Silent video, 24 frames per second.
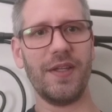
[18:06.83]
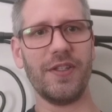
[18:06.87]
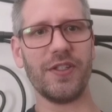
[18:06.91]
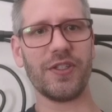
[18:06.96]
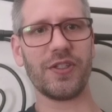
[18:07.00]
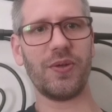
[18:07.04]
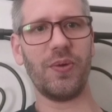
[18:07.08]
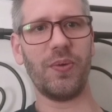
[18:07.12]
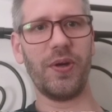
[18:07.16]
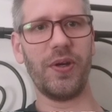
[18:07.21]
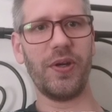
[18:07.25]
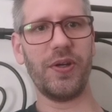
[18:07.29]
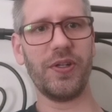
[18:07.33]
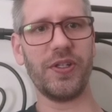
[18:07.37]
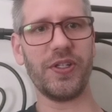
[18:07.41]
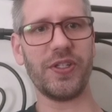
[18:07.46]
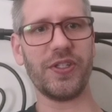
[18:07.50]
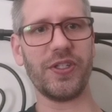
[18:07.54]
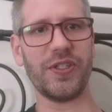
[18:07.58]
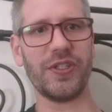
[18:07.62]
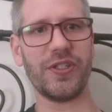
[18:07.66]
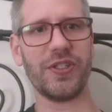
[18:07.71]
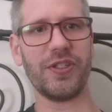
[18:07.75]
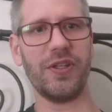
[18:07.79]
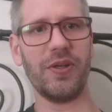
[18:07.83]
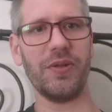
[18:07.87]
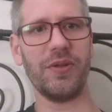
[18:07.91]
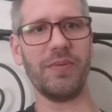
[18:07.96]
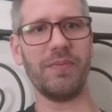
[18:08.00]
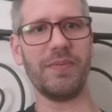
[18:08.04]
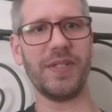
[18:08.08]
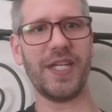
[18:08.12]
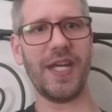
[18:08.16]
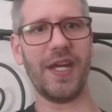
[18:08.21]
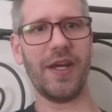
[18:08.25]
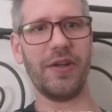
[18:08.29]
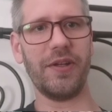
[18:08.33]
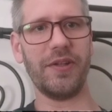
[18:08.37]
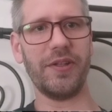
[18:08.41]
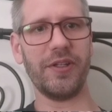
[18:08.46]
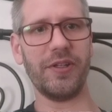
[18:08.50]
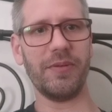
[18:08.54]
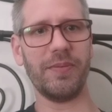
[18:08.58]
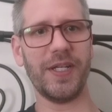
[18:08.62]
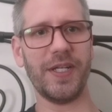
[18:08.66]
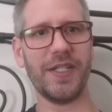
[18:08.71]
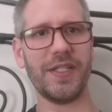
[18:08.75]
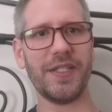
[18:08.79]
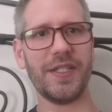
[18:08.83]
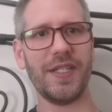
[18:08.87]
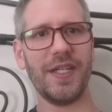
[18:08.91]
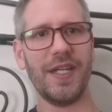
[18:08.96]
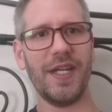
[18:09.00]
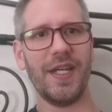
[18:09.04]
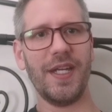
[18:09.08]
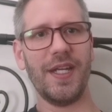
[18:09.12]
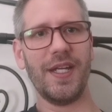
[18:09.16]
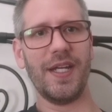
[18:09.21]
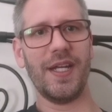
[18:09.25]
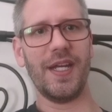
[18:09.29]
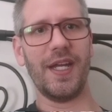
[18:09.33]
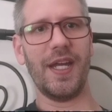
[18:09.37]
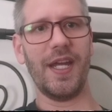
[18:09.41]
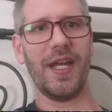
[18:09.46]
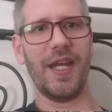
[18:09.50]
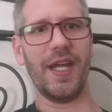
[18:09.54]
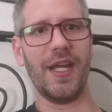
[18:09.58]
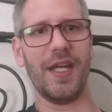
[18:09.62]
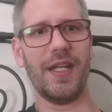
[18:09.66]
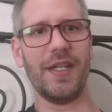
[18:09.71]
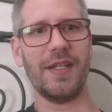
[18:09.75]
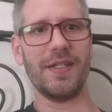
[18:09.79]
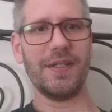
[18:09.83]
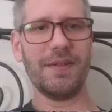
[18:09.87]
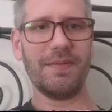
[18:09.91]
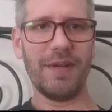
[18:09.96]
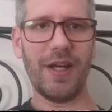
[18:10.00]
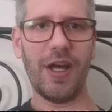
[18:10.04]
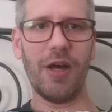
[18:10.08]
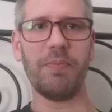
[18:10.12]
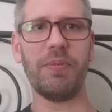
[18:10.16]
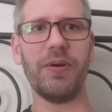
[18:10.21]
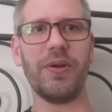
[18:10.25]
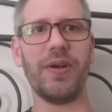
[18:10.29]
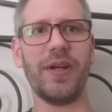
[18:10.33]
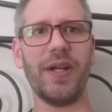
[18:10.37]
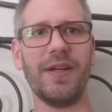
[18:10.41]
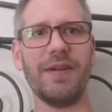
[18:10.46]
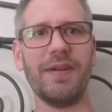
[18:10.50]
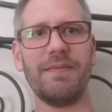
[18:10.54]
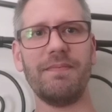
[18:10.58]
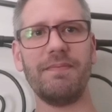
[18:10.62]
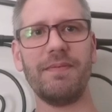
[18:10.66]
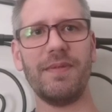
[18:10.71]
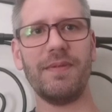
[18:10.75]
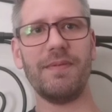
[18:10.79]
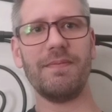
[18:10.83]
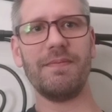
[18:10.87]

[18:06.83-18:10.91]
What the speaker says: this corner just to slow them down a little bit, and I'll put a